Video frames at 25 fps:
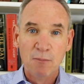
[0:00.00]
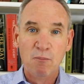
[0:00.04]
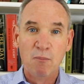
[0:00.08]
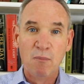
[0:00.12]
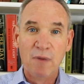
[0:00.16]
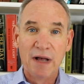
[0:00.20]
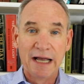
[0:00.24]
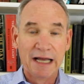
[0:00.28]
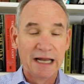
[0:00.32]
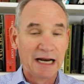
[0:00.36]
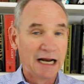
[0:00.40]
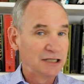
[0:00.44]

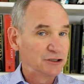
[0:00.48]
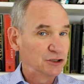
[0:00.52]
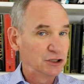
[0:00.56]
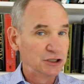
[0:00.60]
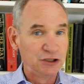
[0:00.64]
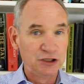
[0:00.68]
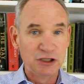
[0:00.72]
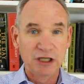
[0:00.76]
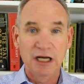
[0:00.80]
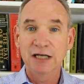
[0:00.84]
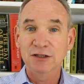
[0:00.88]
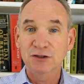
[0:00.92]
and I
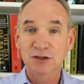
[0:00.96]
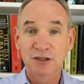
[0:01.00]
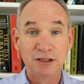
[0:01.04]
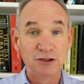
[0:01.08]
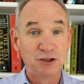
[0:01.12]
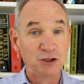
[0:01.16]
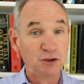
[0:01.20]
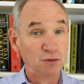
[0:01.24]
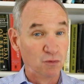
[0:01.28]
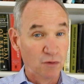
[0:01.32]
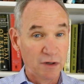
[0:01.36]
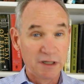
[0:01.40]
suggest
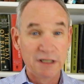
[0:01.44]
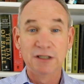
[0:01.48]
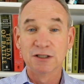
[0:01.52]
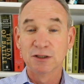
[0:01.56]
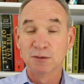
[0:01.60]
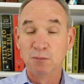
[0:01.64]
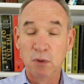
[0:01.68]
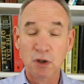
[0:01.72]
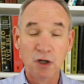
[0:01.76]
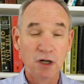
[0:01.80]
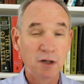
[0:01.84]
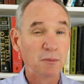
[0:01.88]
that you read his
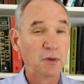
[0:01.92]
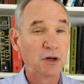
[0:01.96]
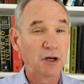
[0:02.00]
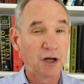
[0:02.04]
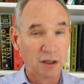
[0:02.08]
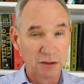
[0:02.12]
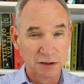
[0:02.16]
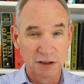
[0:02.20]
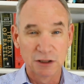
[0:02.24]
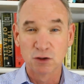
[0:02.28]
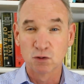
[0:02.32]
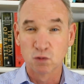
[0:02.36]
book
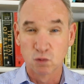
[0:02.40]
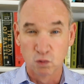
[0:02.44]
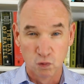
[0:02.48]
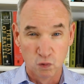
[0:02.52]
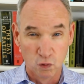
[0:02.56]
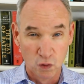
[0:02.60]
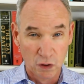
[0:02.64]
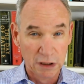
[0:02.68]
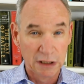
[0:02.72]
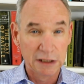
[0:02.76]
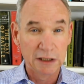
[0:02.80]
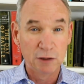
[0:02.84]
because it's
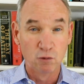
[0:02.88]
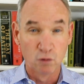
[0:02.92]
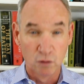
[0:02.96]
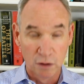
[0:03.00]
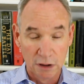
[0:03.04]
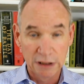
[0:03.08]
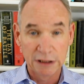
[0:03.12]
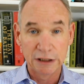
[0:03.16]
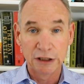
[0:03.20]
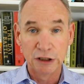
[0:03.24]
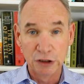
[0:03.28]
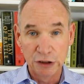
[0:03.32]
really,
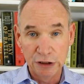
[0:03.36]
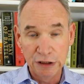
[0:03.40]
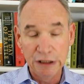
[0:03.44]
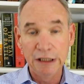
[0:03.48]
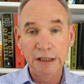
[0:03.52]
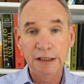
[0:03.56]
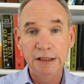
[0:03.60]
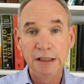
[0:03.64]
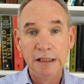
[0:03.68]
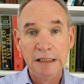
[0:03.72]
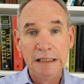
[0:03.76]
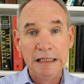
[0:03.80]
really
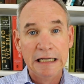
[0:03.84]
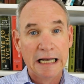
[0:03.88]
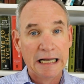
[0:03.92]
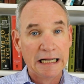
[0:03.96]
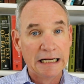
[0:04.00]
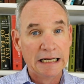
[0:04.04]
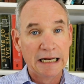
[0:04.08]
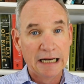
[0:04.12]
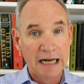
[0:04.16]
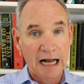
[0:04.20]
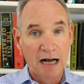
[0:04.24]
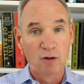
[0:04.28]
good,
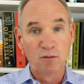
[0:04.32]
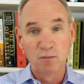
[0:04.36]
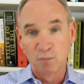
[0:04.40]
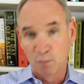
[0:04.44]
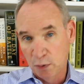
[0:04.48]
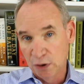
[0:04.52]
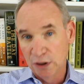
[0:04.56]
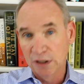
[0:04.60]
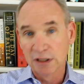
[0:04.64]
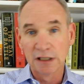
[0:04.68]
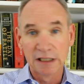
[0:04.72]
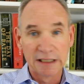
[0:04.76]
and I'll
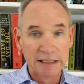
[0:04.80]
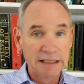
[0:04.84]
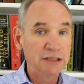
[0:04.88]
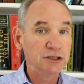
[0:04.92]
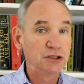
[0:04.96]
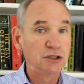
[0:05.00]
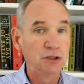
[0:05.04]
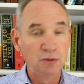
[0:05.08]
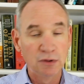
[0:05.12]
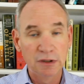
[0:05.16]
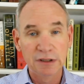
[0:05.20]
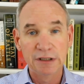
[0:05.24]
put a link
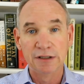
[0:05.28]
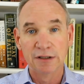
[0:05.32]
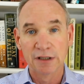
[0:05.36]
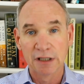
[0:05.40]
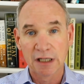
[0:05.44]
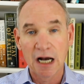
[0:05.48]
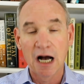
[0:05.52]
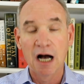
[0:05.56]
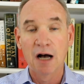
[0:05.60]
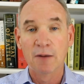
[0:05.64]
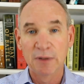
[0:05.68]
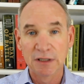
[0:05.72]
to it in the
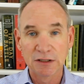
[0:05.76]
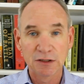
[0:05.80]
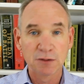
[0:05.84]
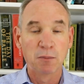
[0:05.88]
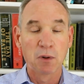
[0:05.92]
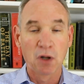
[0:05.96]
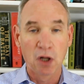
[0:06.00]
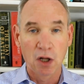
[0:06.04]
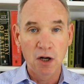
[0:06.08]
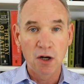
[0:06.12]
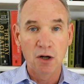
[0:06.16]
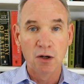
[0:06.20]
comments
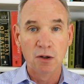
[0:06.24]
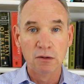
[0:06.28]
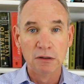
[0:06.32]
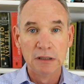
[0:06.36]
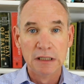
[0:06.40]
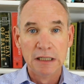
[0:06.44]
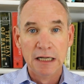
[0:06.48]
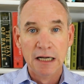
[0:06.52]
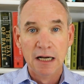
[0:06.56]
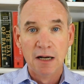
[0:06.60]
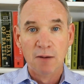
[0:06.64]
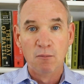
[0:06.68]
below.
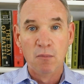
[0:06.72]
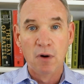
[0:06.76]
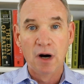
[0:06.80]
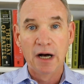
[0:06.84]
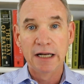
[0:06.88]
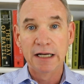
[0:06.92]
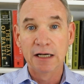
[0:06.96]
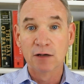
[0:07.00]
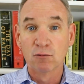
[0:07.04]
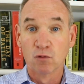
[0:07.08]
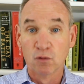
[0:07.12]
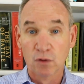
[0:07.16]

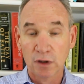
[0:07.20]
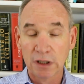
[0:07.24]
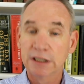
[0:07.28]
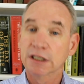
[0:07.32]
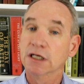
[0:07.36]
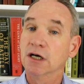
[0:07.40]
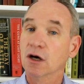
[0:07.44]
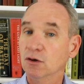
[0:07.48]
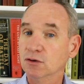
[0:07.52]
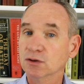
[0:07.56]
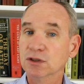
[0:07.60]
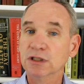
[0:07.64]
But it really
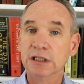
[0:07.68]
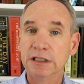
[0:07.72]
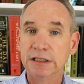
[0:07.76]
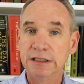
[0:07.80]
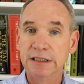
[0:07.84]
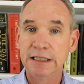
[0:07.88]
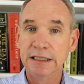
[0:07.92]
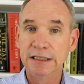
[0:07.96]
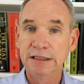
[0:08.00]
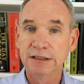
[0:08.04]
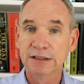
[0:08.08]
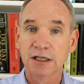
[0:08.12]
goes into
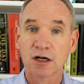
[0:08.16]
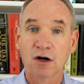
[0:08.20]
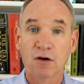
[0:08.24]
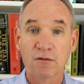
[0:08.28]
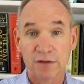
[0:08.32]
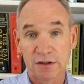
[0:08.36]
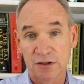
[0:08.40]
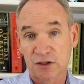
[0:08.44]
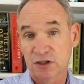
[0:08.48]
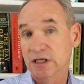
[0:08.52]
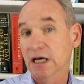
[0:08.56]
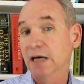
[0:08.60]
detail of
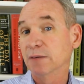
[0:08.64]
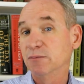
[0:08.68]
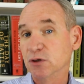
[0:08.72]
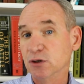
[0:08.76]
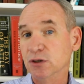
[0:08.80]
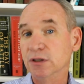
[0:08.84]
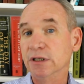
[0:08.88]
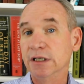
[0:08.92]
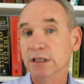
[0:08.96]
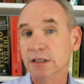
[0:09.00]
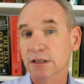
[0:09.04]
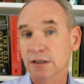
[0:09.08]
the steps
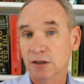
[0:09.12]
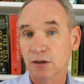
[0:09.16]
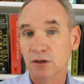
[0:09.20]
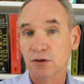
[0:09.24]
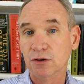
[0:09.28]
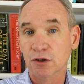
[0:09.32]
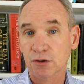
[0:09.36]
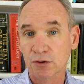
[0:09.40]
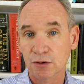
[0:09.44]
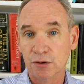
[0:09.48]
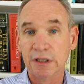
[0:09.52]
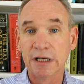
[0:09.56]
you need to
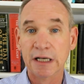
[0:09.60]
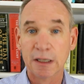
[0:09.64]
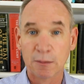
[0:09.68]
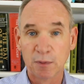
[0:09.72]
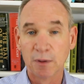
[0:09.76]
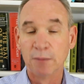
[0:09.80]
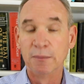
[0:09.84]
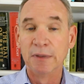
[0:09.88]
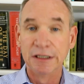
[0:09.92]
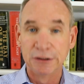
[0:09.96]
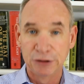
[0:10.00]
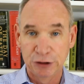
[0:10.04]
do to
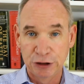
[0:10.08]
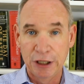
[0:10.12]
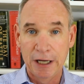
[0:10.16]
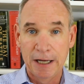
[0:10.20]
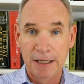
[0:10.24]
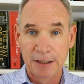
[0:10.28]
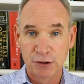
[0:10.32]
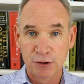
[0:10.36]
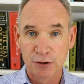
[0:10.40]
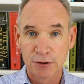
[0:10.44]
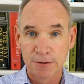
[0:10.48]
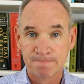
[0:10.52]
implement
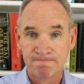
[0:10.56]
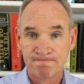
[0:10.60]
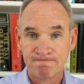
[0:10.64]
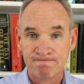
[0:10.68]
change.